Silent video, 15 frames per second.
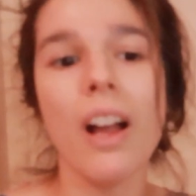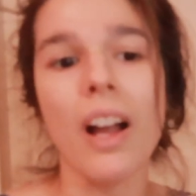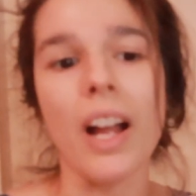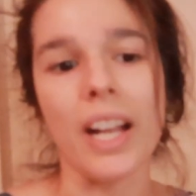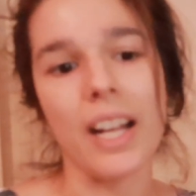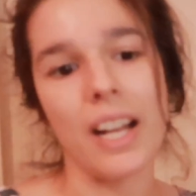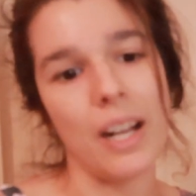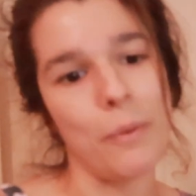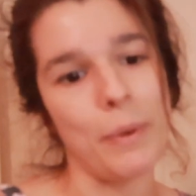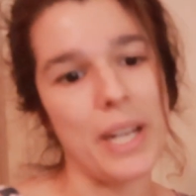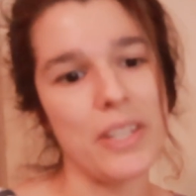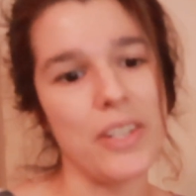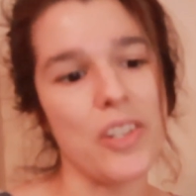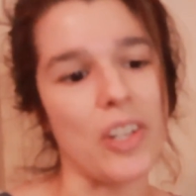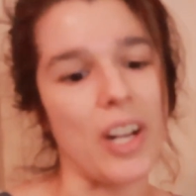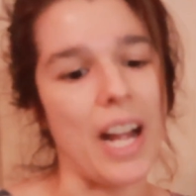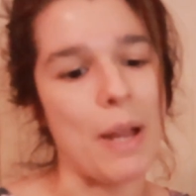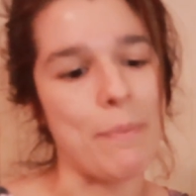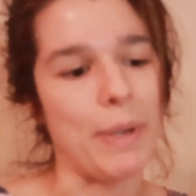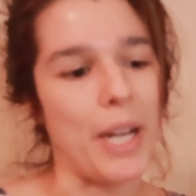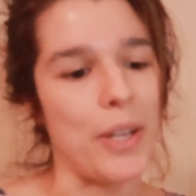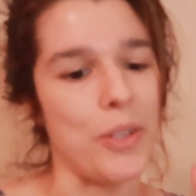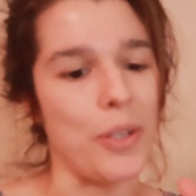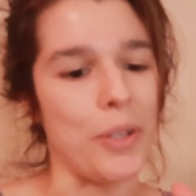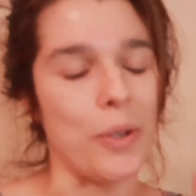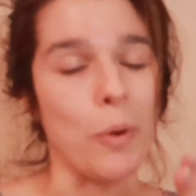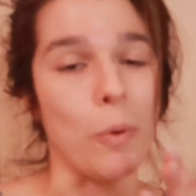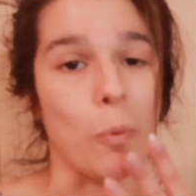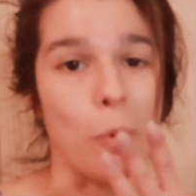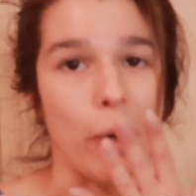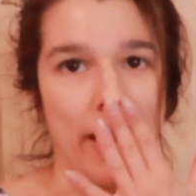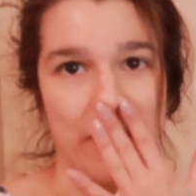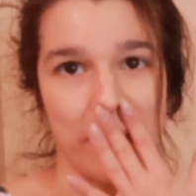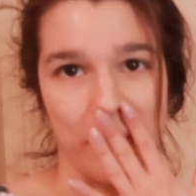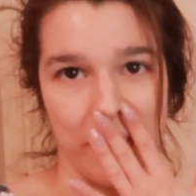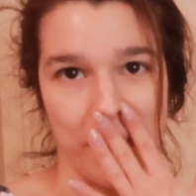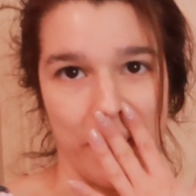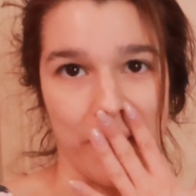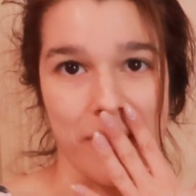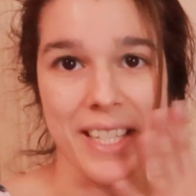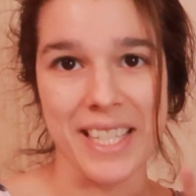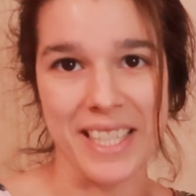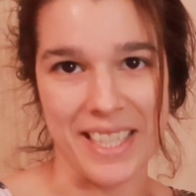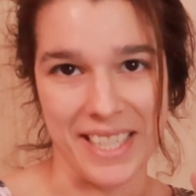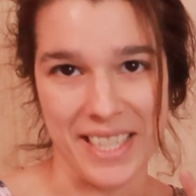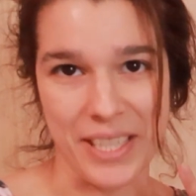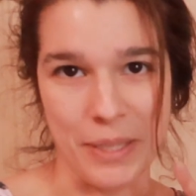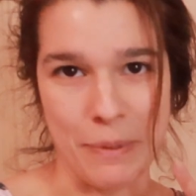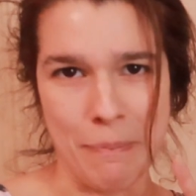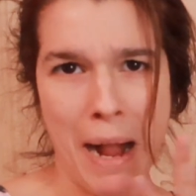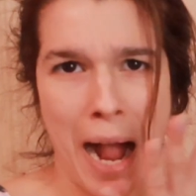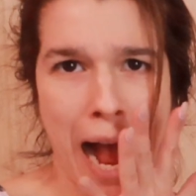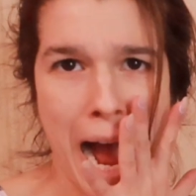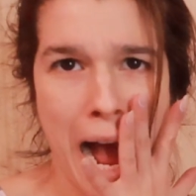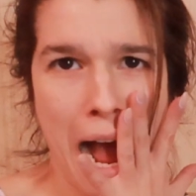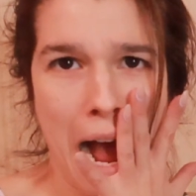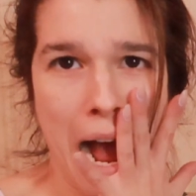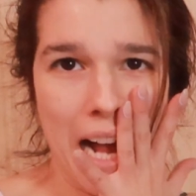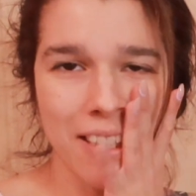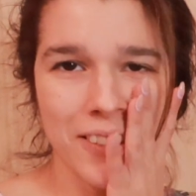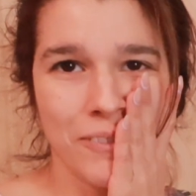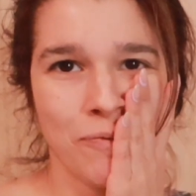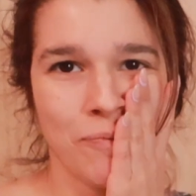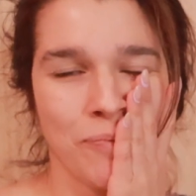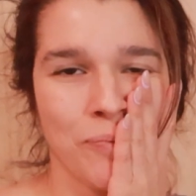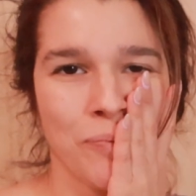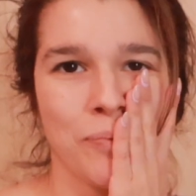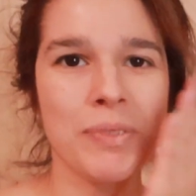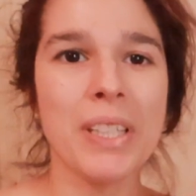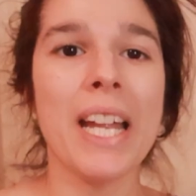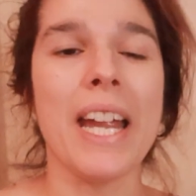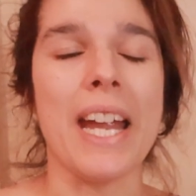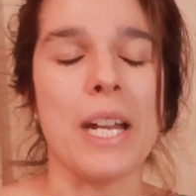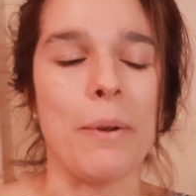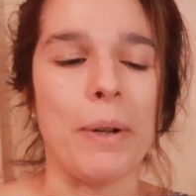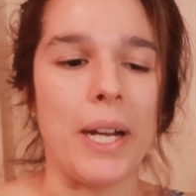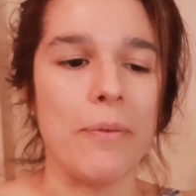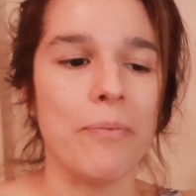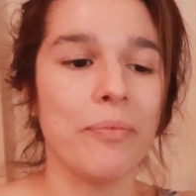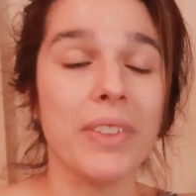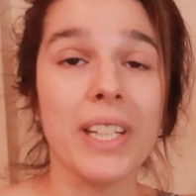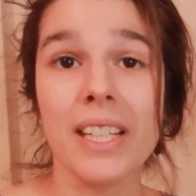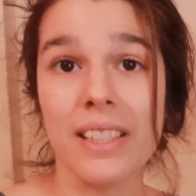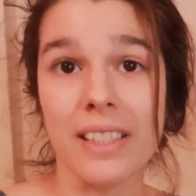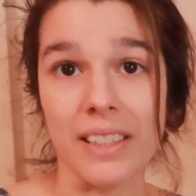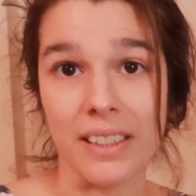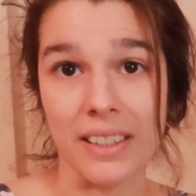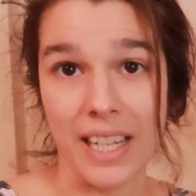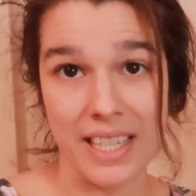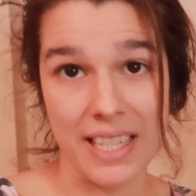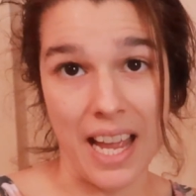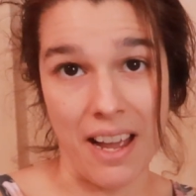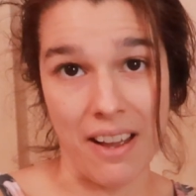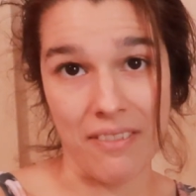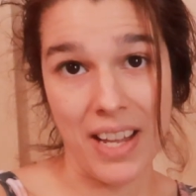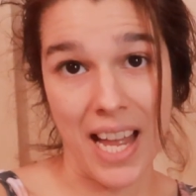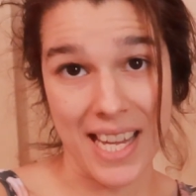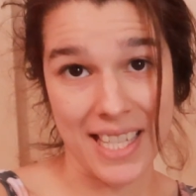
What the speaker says: I can't wait to try my new white glow system. Anyway, let's have a